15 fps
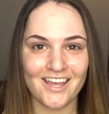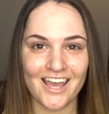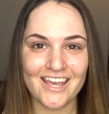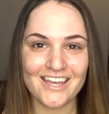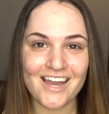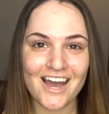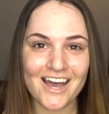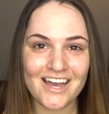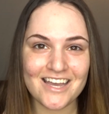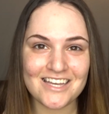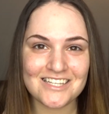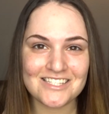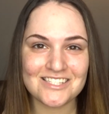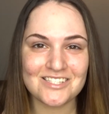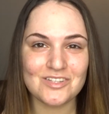Hey
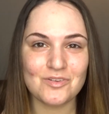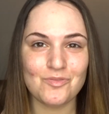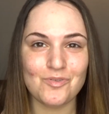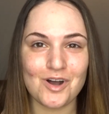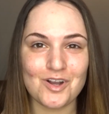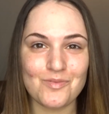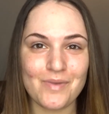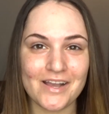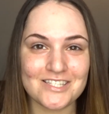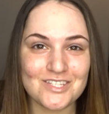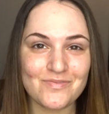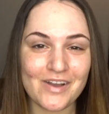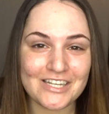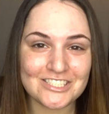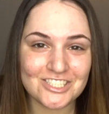guys, welcome back to
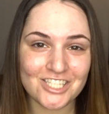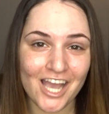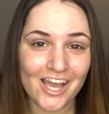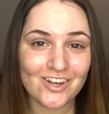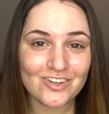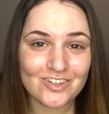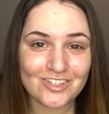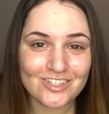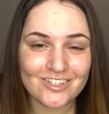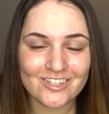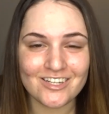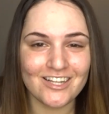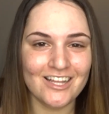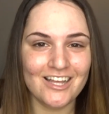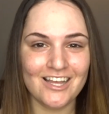my
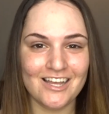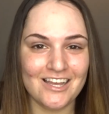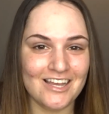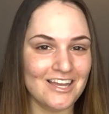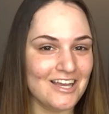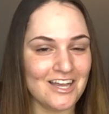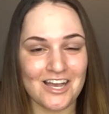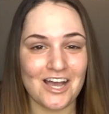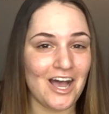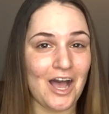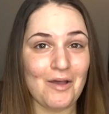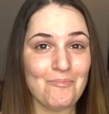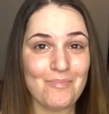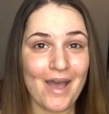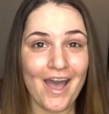channel.
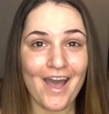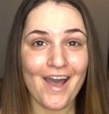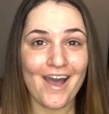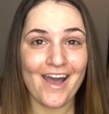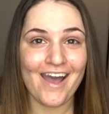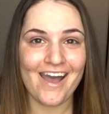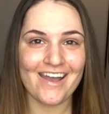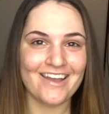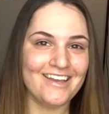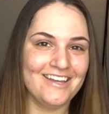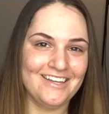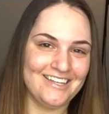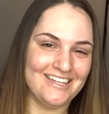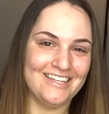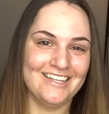I'm back
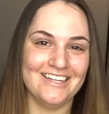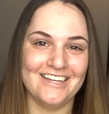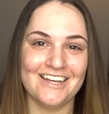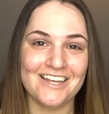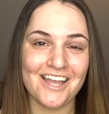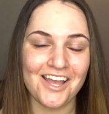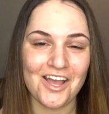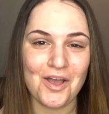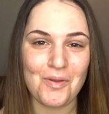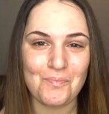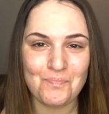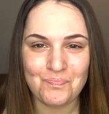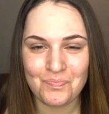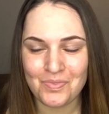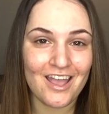
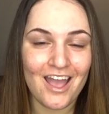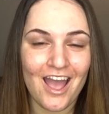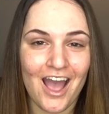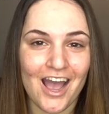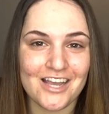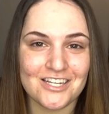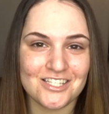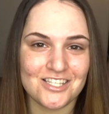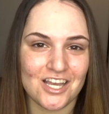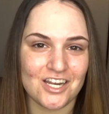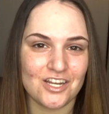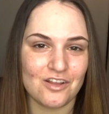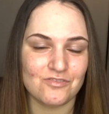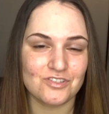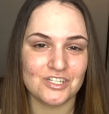again. I
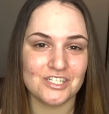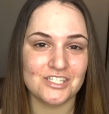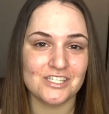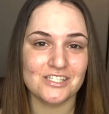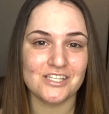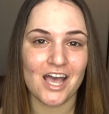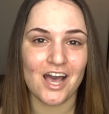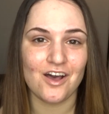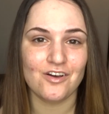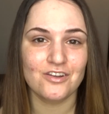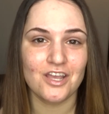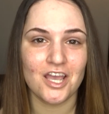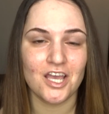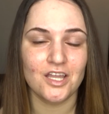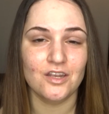decided I was gonna sit down
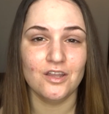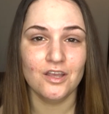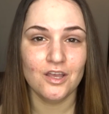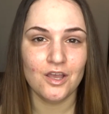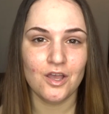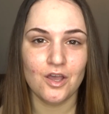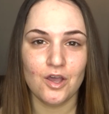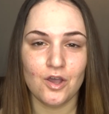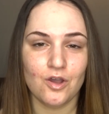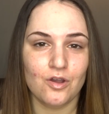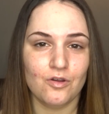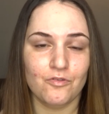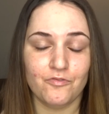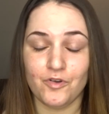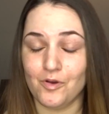and
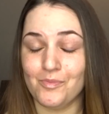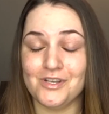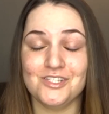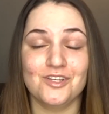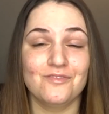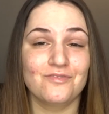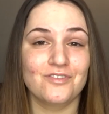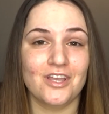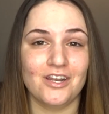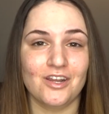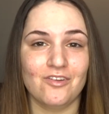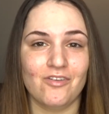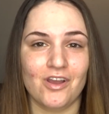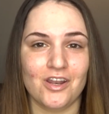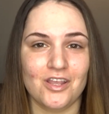film myself
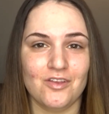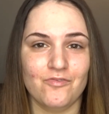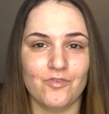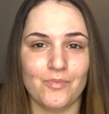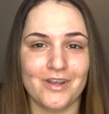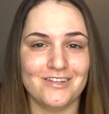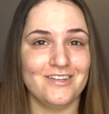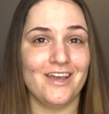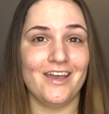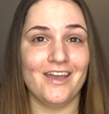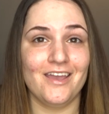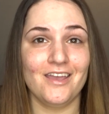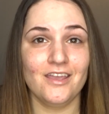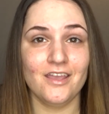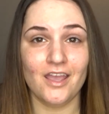getting ready for my
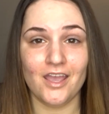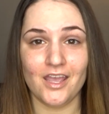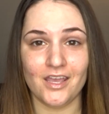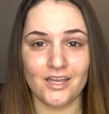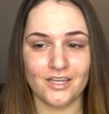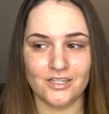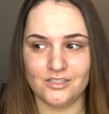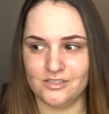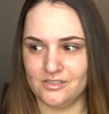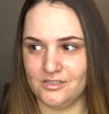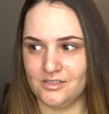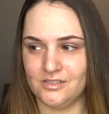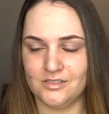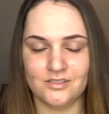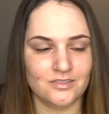day and